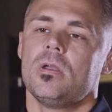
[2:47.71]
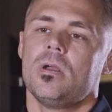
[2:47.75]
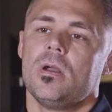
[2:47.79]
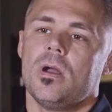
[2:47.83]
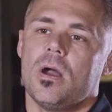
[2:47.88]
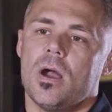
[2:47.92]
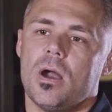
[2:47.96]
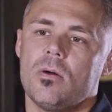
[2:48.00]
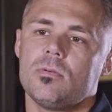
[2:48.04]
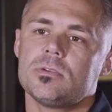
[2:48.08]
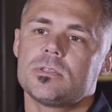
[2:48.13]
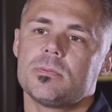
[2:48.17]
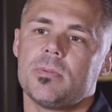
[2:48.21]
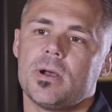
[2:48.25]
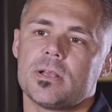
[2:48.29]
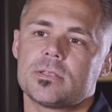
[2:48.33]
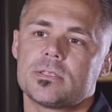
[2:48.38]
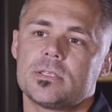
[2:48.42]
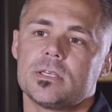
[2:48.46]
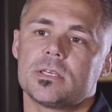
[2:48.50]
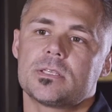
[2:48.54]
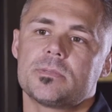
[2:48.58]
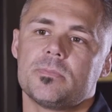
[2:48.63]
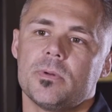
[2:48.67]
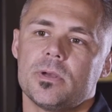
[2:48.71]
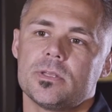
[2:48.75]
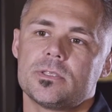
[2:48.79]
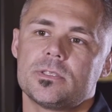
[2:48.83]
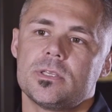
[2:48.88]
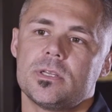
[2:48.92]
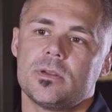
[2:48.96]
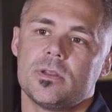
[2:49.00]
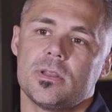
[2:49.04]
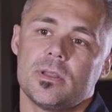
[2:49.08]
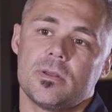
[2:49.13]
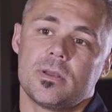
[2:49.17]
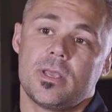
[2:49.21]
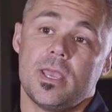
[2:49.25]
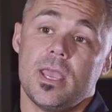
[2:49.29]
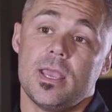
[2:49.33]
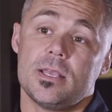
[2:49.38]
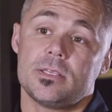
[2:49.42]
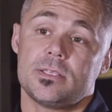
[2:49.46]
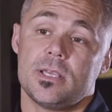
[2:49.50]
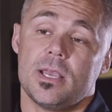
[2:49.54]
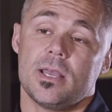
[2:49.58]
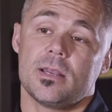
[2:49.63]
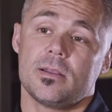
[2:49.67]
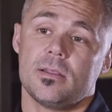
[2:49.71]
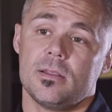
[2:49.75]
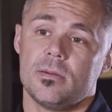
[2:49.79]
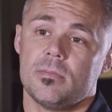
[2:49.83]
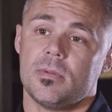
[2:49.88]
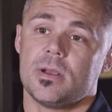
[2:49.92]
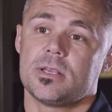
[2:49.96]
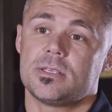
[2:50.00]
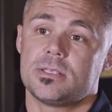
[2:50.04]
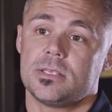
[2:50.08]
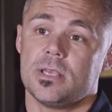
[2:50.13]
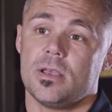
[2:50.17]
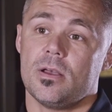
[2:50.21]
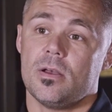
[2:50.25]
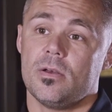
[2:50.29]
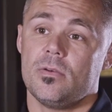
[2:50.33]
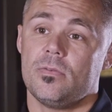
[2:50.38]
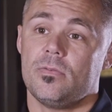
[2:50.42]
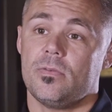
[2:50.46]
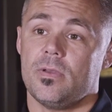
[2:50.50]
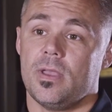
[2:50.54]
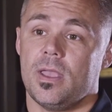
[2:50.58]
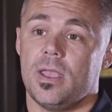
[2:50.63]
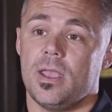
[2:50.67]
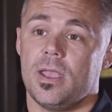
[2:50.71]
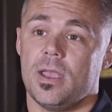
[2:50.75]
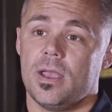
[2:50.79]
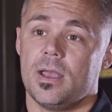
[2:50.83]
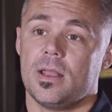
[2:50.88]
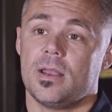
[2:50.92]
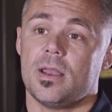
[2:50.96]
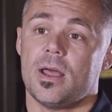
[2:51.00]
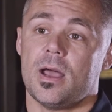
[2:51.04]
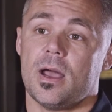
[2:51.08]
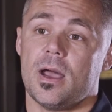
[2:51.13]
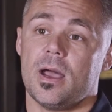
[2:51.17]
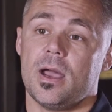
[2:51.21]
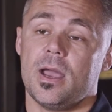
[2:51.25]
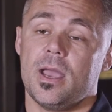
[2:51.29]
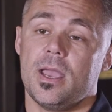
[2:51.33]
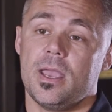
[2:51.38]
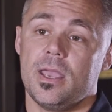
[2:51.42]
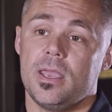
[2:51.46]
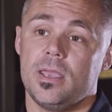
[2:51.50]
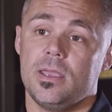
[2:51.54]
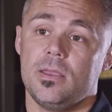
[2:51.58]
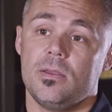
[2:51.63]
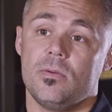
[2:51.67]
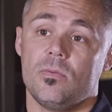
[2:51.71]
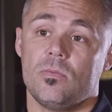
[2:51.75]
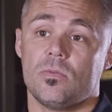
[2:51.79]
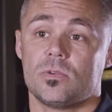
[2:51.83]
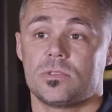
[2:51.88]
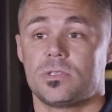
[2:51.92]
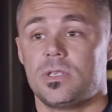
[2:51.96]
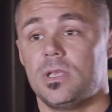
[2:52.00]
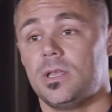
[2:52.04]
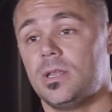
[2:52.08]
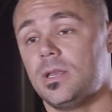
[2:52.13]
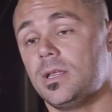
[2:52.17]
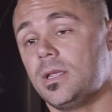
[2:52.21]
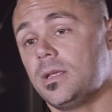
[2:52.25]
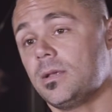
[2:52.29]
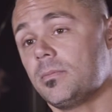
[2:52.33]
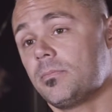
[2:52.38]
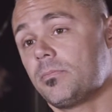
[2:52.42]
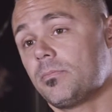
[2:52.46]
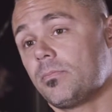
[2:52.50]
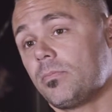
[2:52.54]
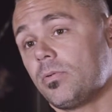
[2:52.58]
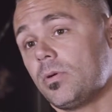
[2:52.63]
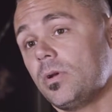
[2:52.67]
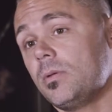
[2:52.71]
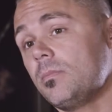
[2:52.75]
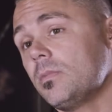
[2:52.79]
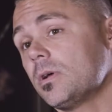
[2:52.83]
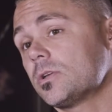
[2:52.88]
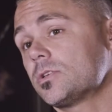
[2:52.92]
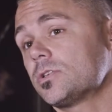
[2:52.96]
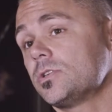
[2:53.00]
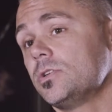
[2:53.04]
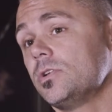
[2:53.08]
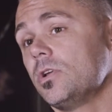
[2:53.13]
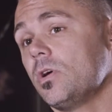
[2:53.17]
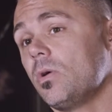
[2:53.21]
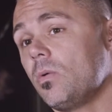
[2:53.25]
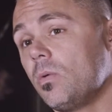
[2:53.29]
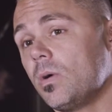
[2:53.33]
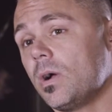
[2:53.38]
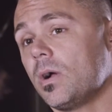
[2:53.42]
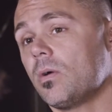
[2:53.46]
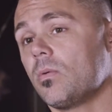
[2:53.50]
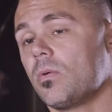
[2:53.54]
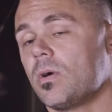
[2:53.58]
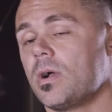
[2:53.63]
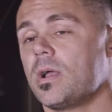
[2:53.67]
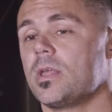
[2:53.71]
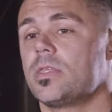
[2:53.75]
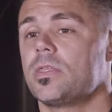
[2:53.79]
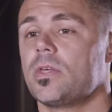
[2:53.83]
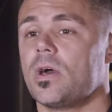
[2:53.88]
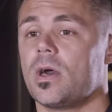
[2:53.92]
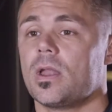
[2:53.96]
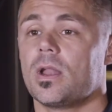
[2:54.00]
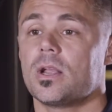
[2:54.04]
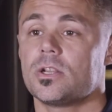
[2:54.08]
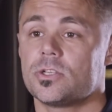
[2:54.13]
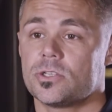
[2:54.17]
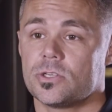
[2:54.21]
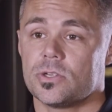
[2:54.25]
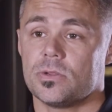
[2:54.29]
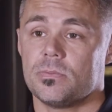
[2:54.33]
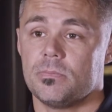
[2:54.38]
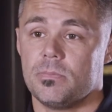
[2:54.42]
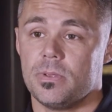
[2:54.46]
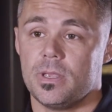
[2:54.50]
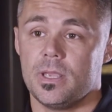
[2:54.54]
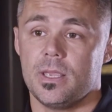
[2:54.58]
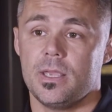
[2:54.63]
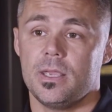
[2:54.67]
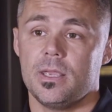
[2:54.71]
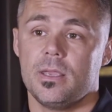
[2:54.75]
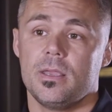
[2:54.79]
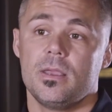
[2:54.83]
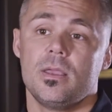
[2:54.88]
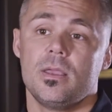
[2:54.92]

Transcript: I was about 6 months into the case, handling it myself, and I was getting pretty much nowhere where I thought I should be.